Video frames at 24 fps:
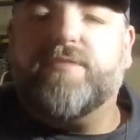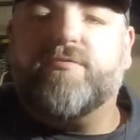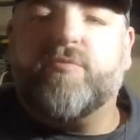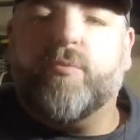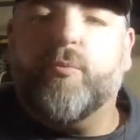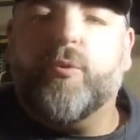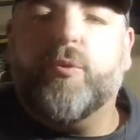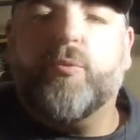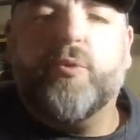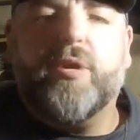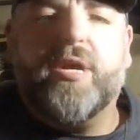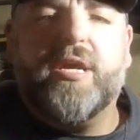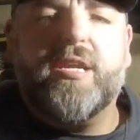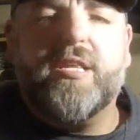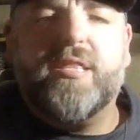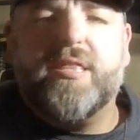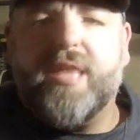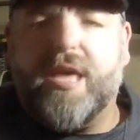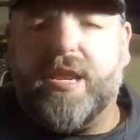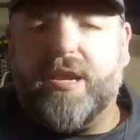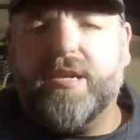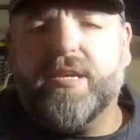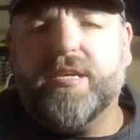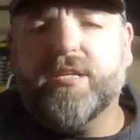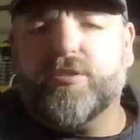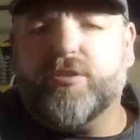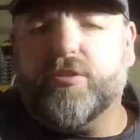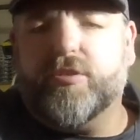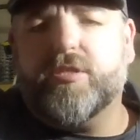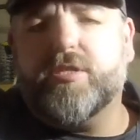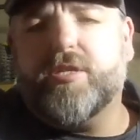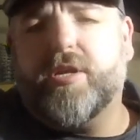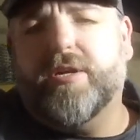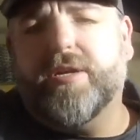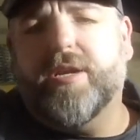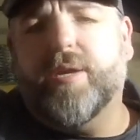from when we did that initial
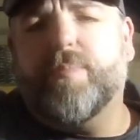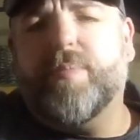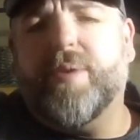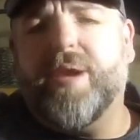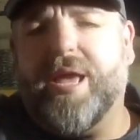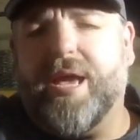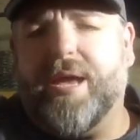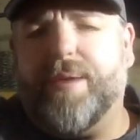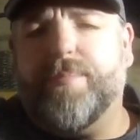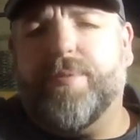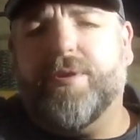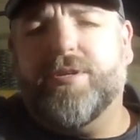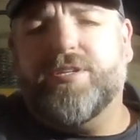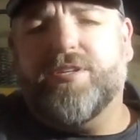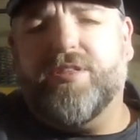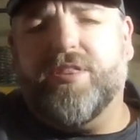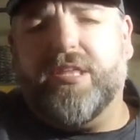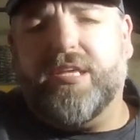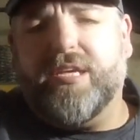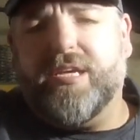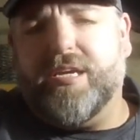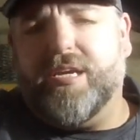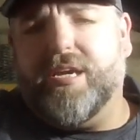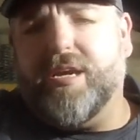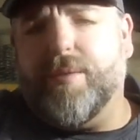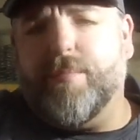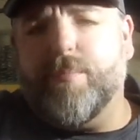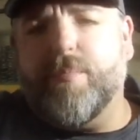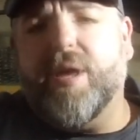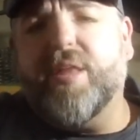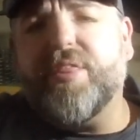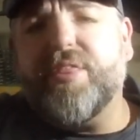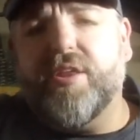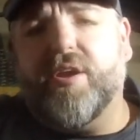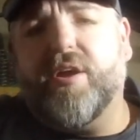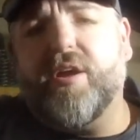startup and had a bunch of the
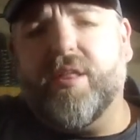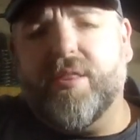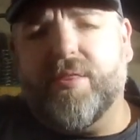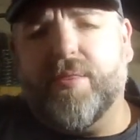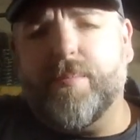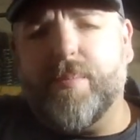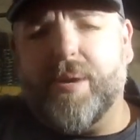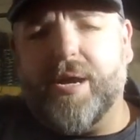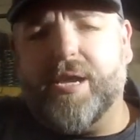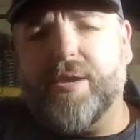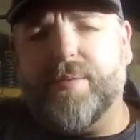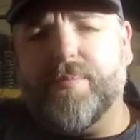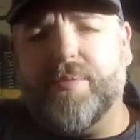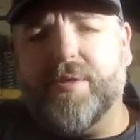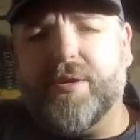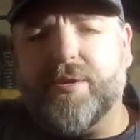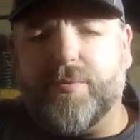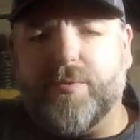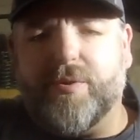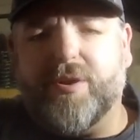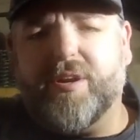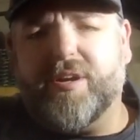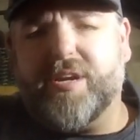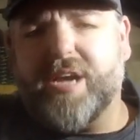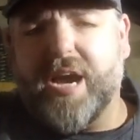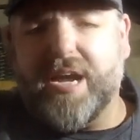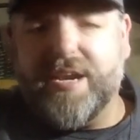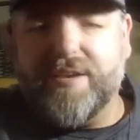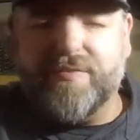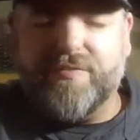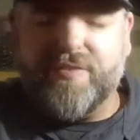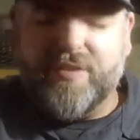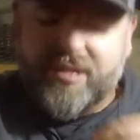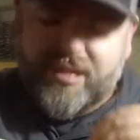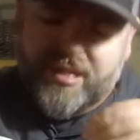methanol in the bottom there, where it kind of